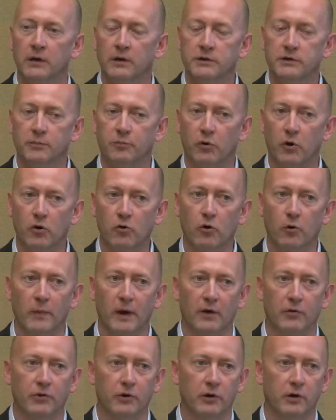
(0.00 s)
There's a program
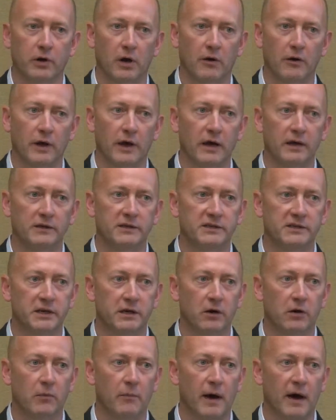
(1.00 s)
out there called
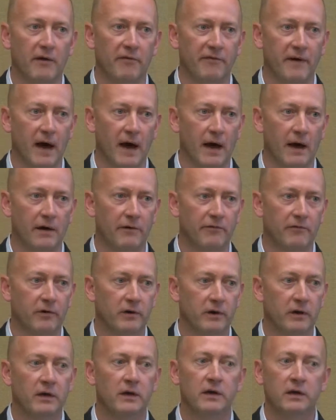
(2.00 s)
Excel by 5.
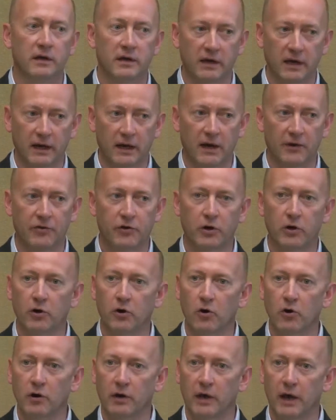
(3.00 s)
Get out there
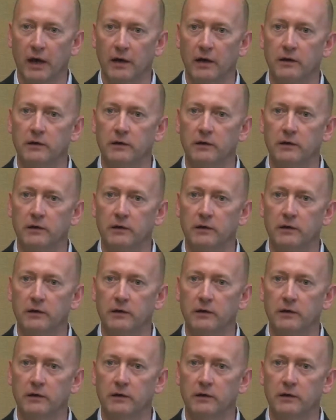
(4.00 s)
and look at